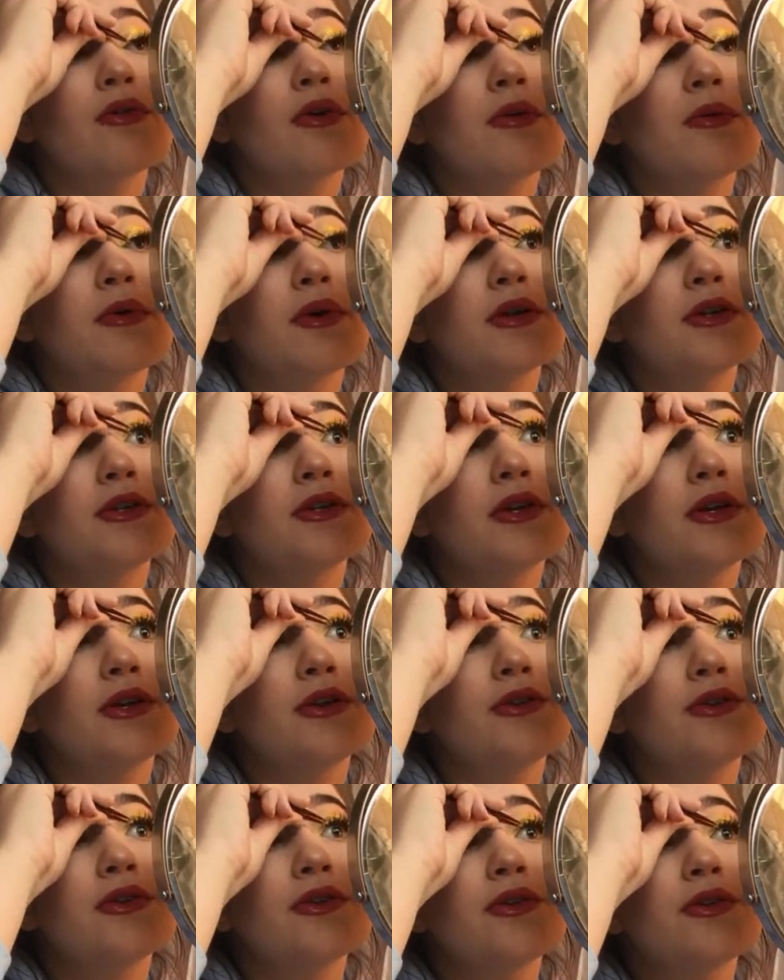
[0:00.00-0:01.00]
if I want to
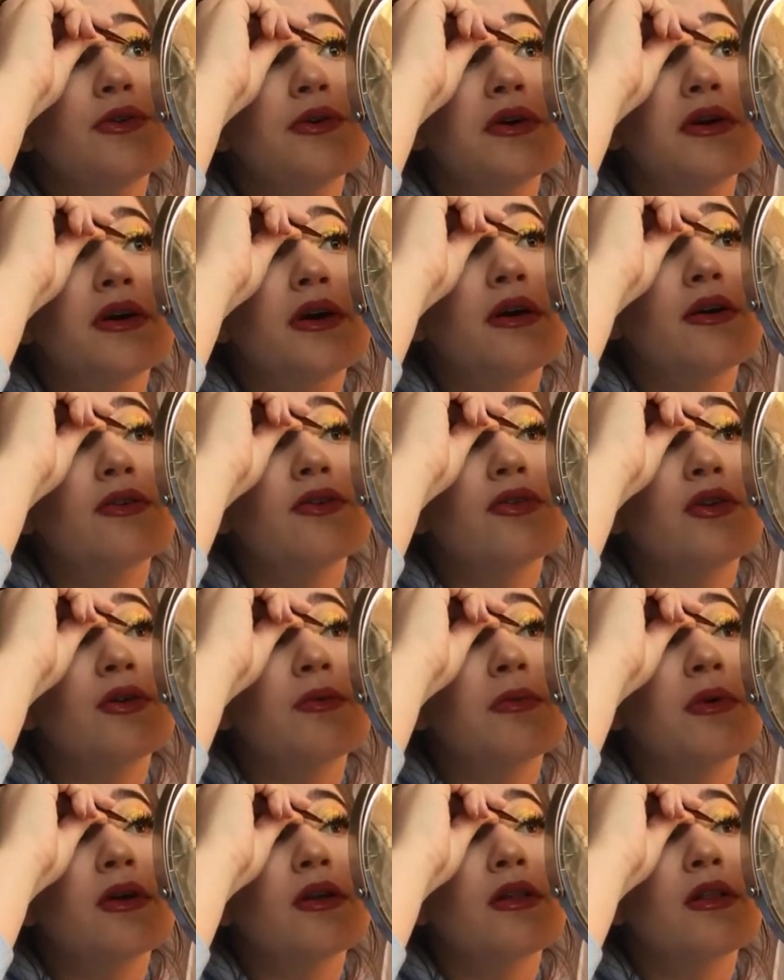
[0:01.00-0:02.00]
change into a
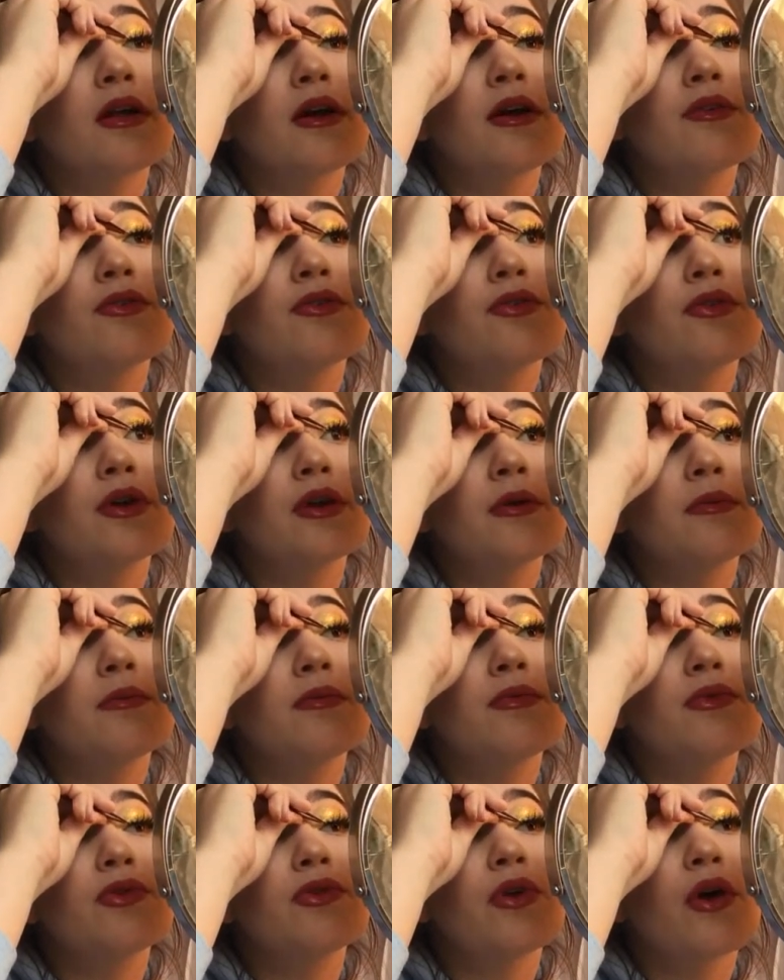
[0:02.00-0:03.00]
costume on a live stream,
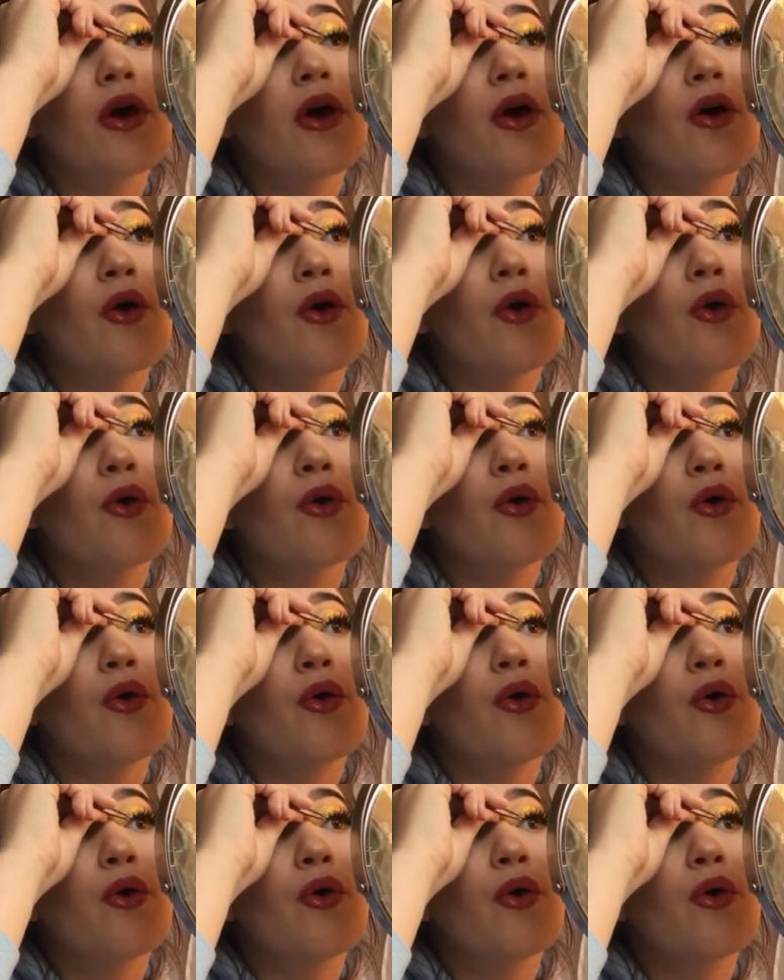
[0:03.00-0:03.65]
so